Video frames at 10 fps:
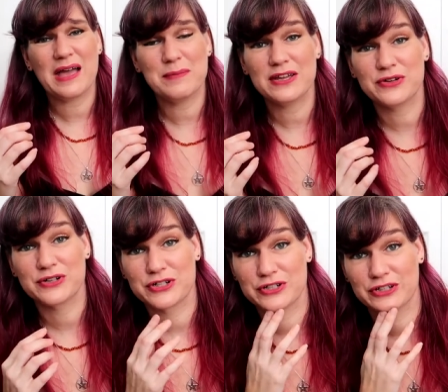I made
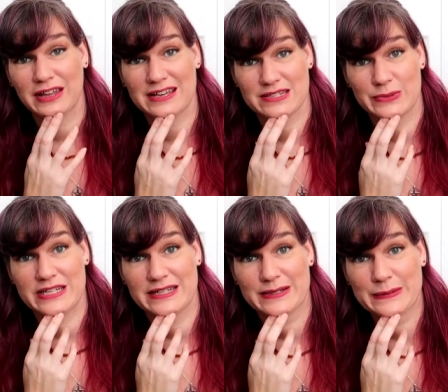her a shirt last
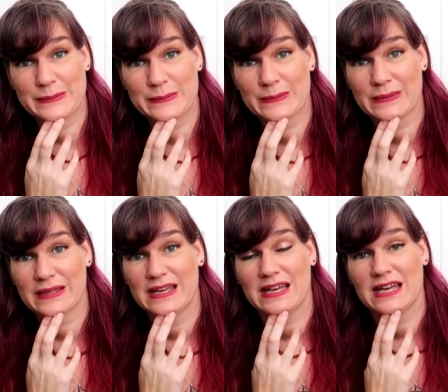week
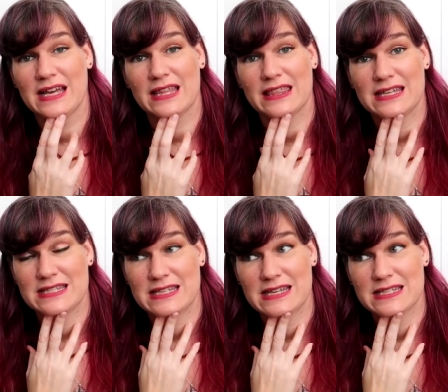that
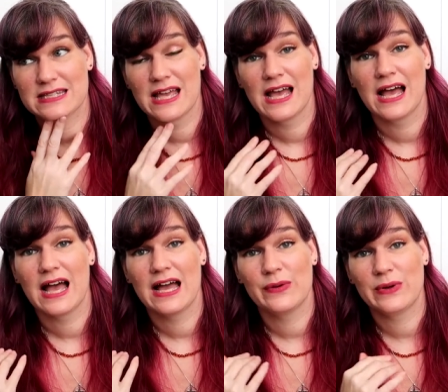says,
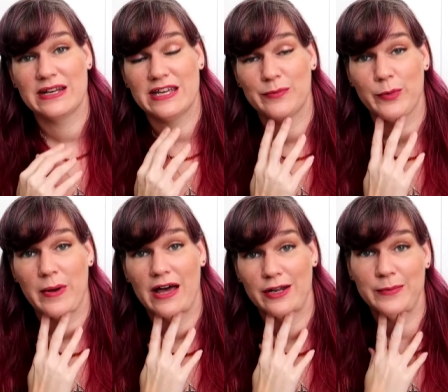I want a
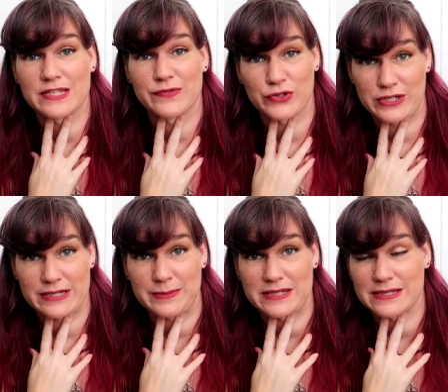hippopotamus for
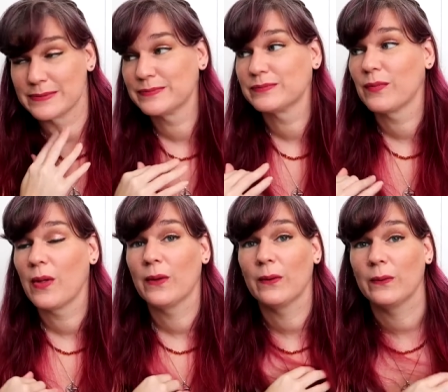Christmas
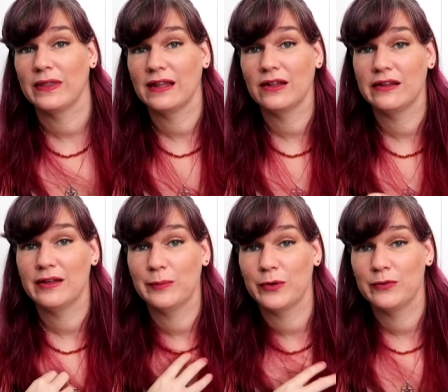with a little
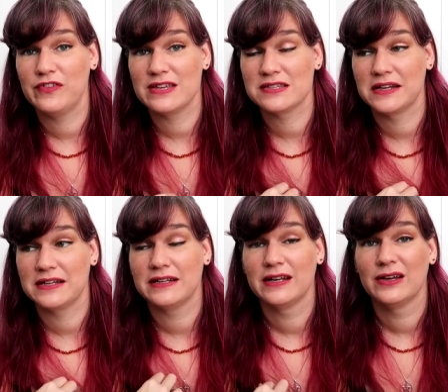hippo face on
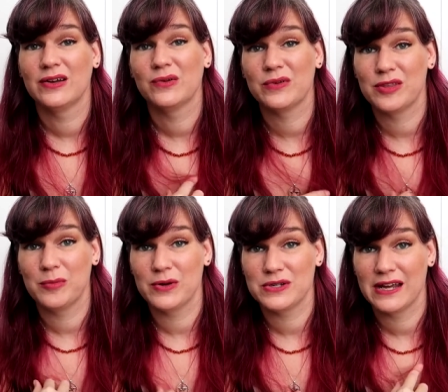it with a
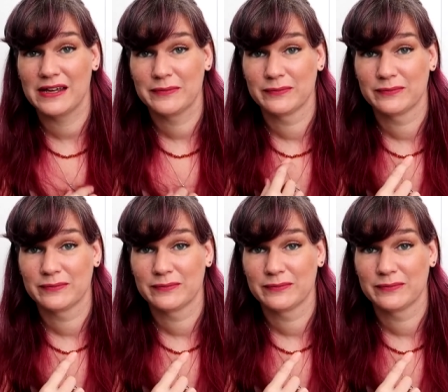bow tie.